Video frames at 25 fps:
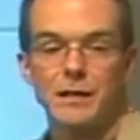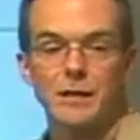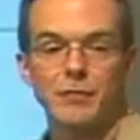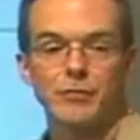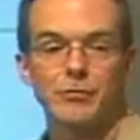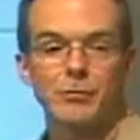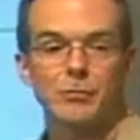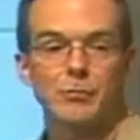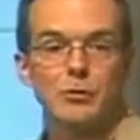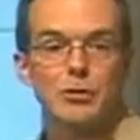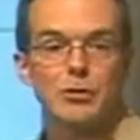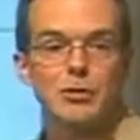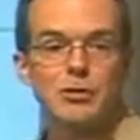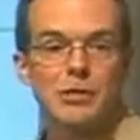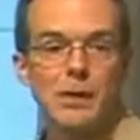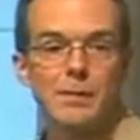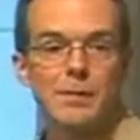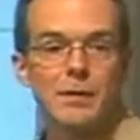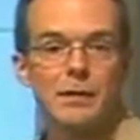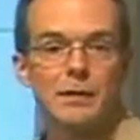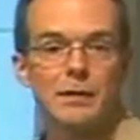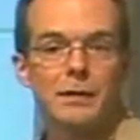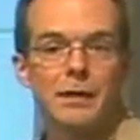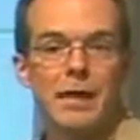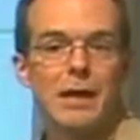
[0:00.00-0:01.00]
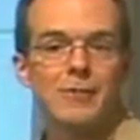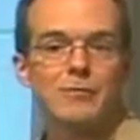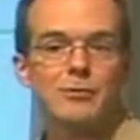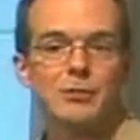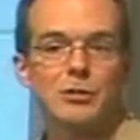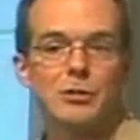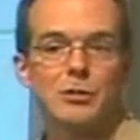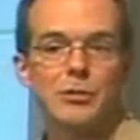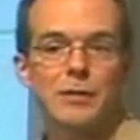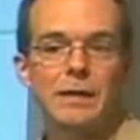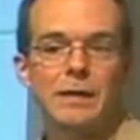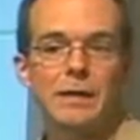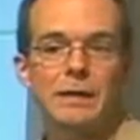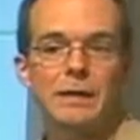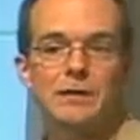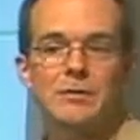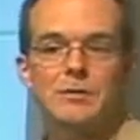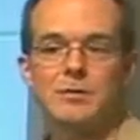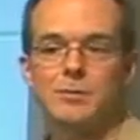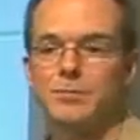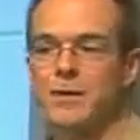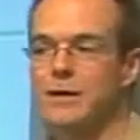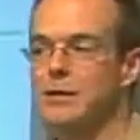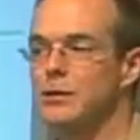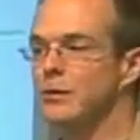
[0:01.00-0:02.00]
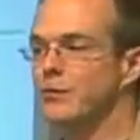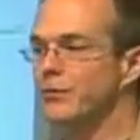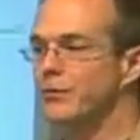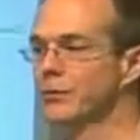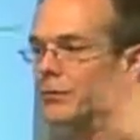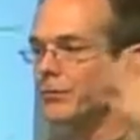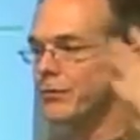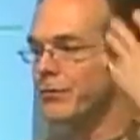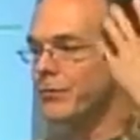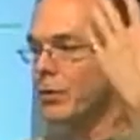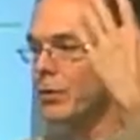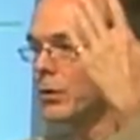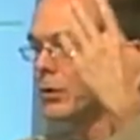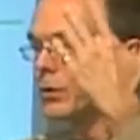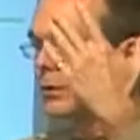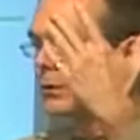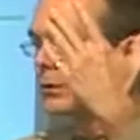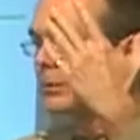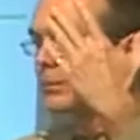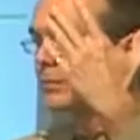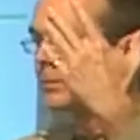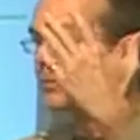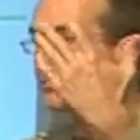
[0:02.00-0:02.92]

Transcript: from your stomach after you eat to make you feel full.